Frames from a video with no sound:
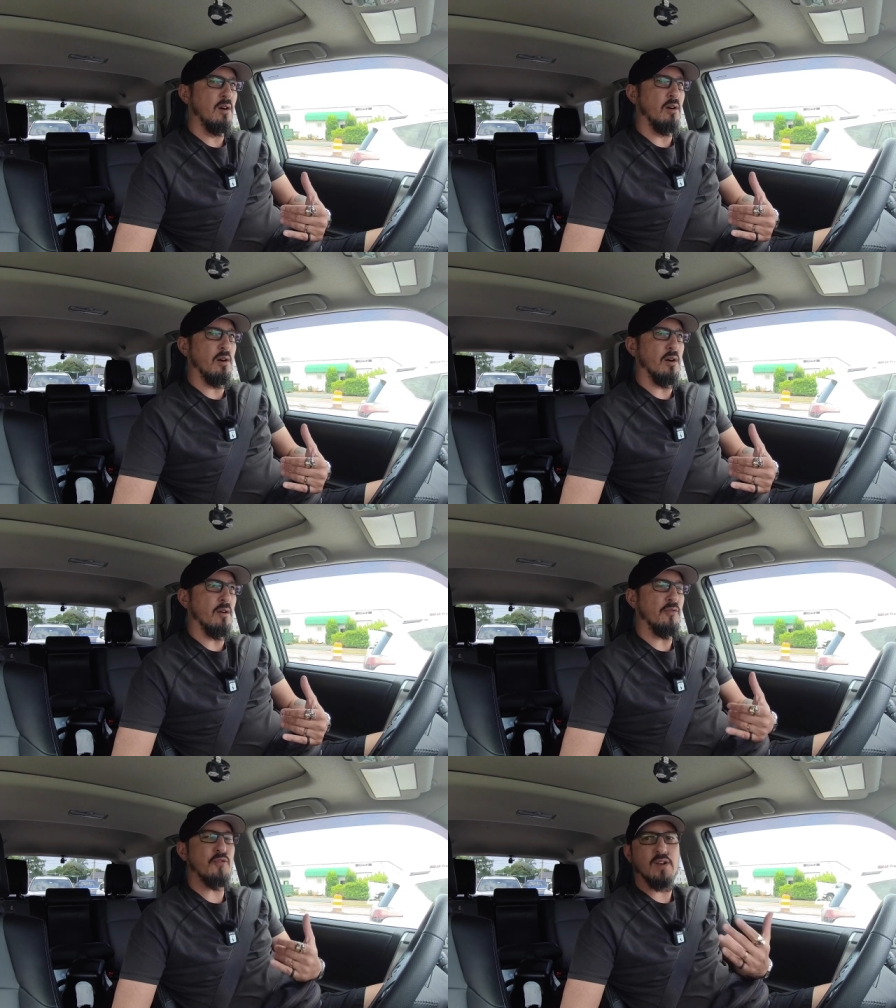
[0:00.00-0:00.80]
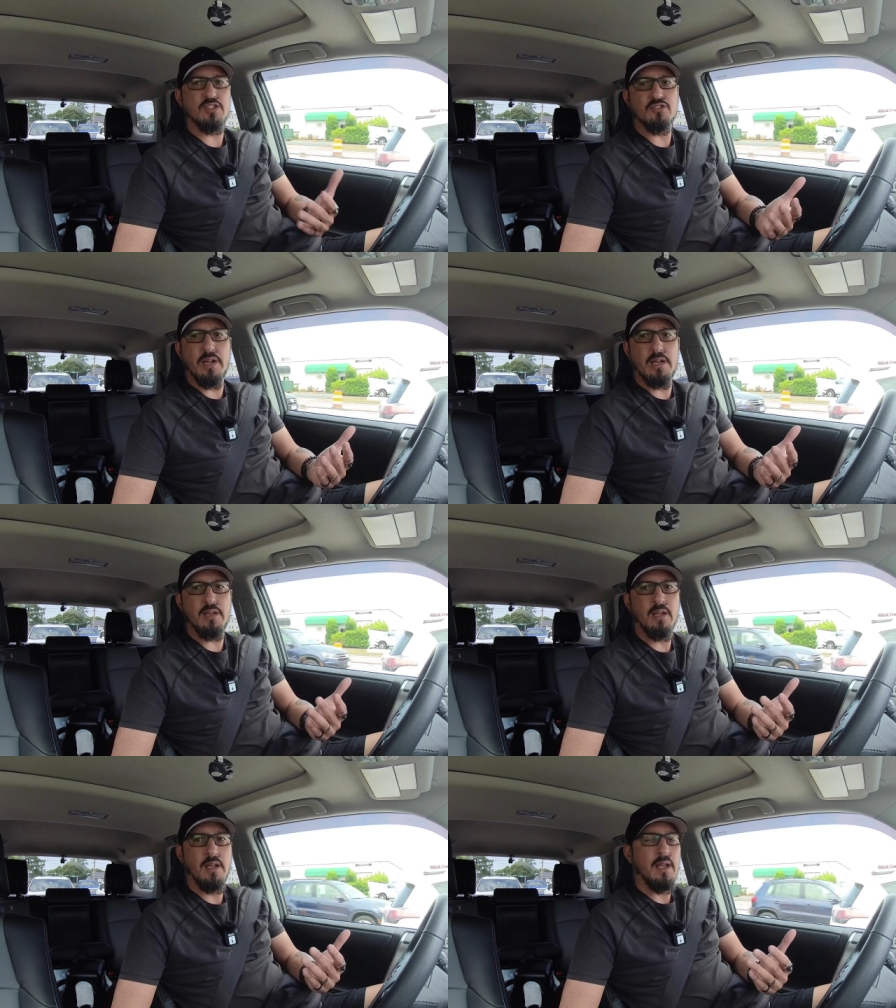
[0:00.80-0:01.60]
are
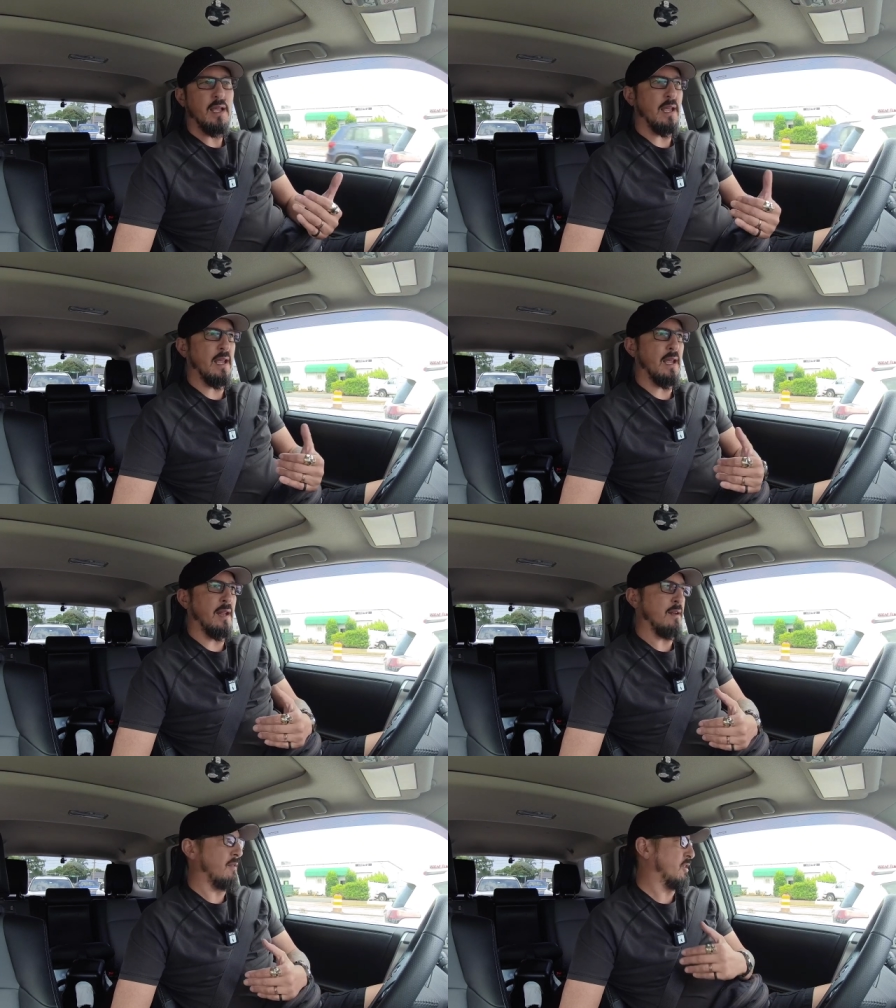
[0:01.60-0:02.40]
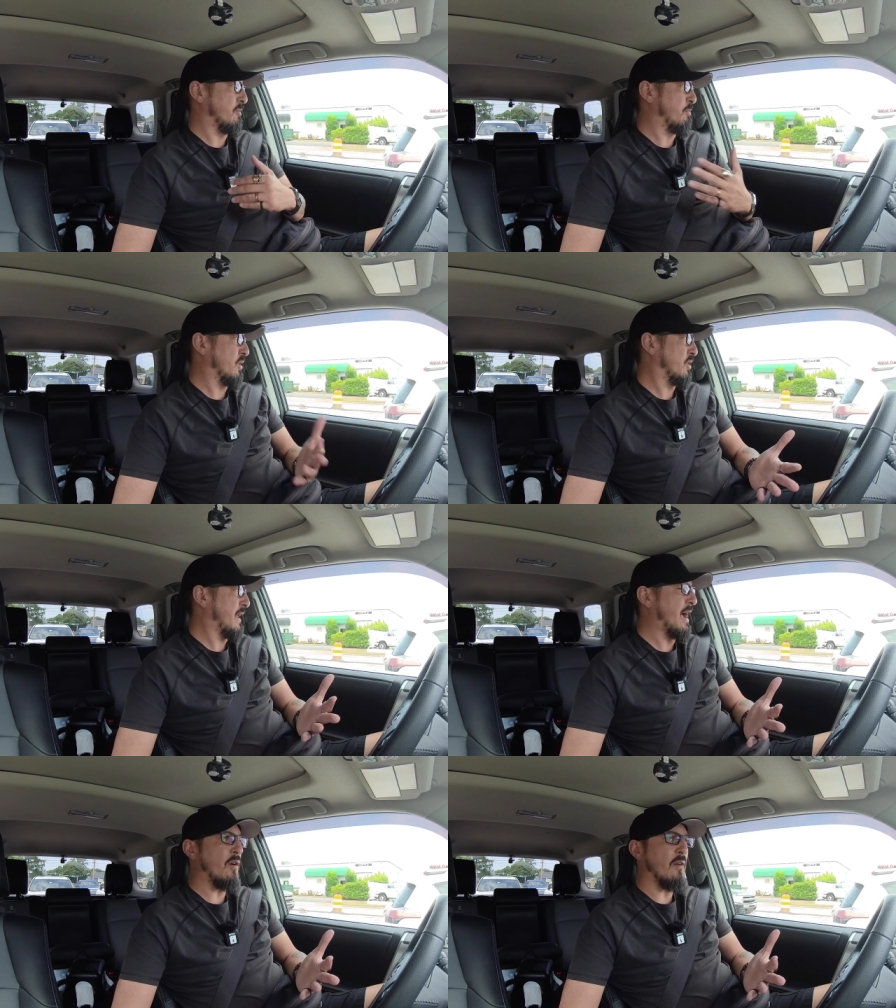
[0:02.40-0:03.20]
frustrated and they're
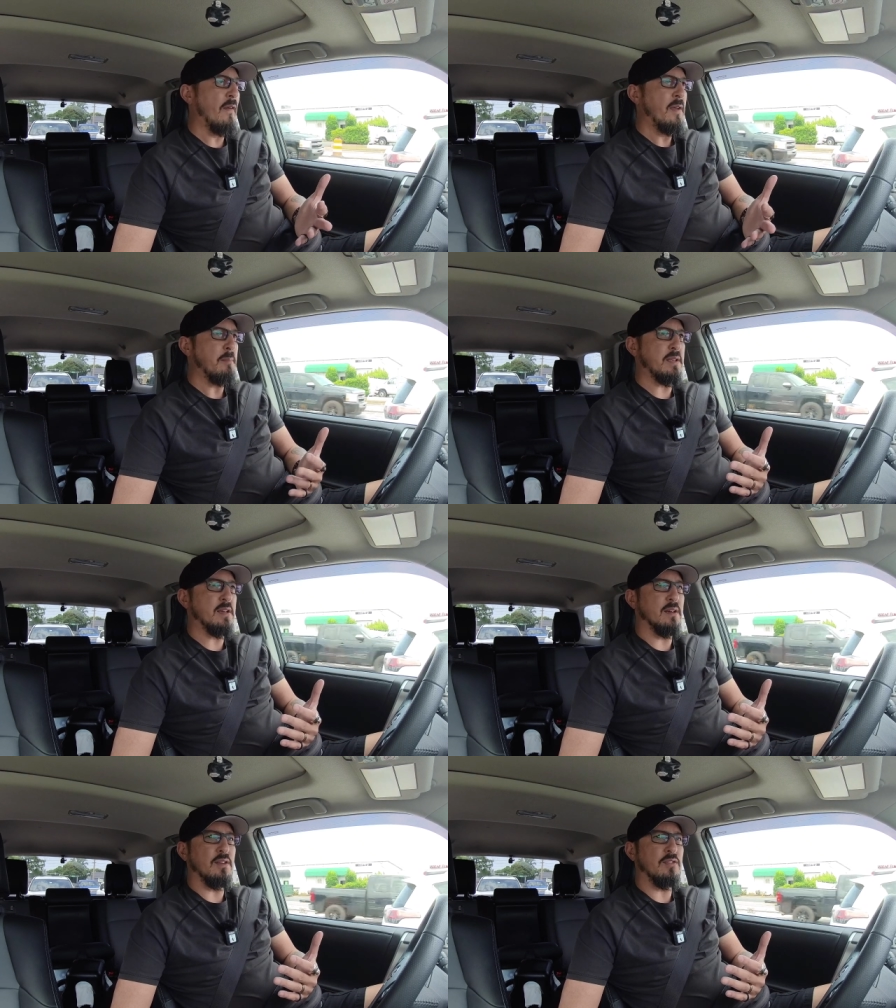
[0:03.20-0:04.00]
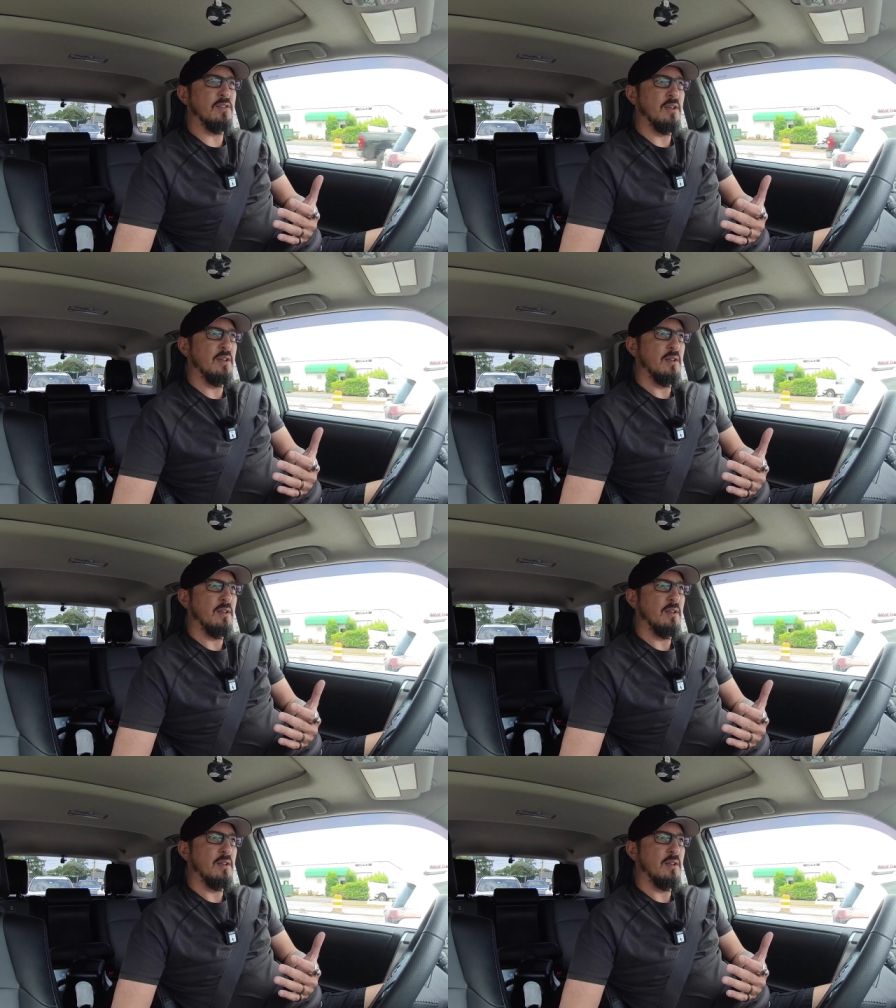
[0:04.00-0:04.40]
burned out because